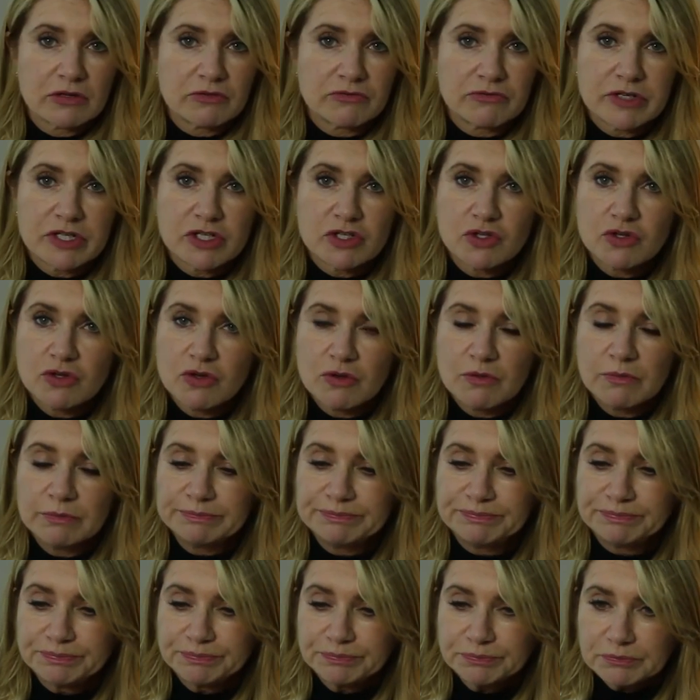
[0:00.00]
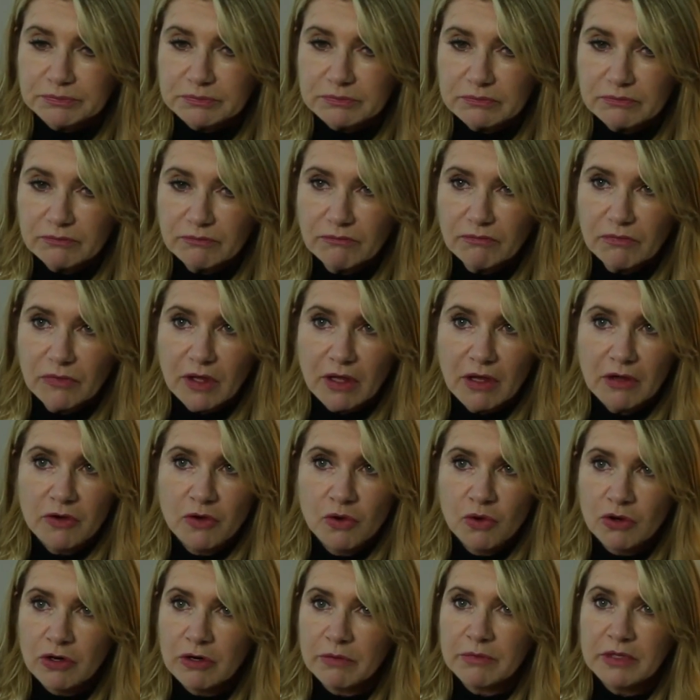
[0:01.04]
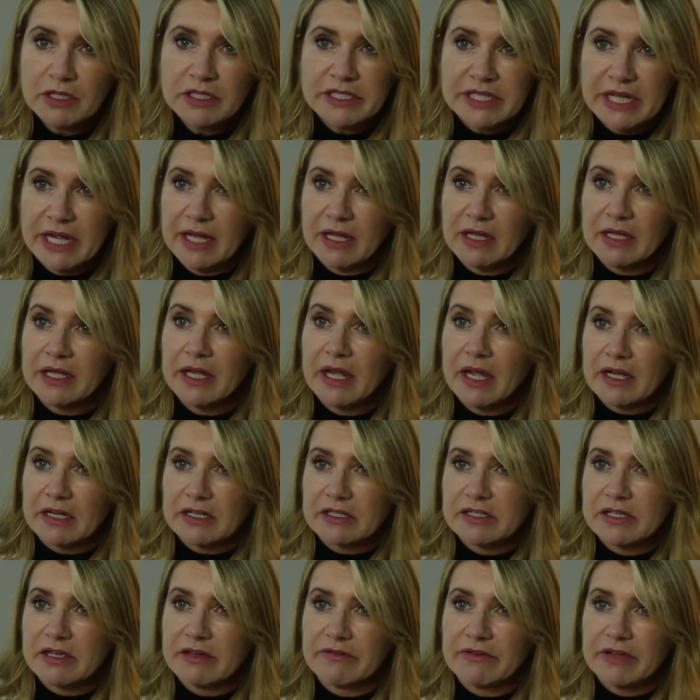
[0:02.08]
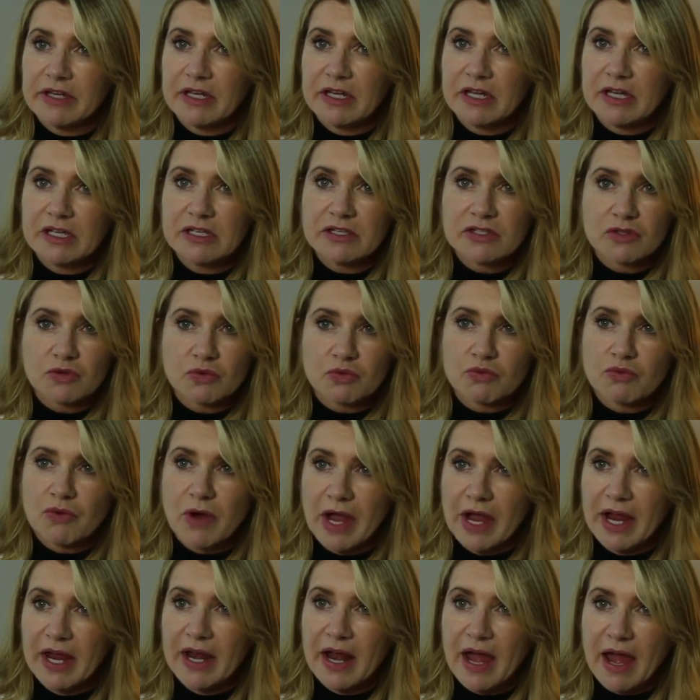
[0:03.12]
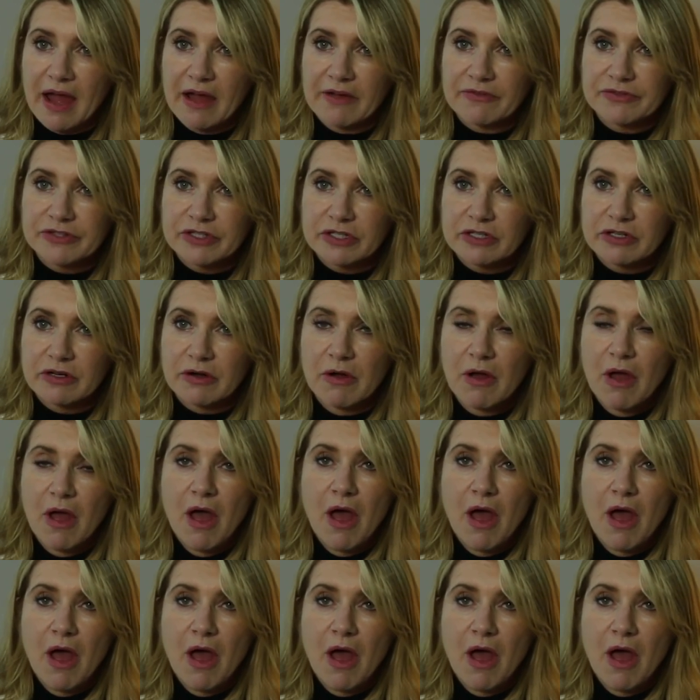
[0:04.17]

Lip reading: can resume normal daily activities right after,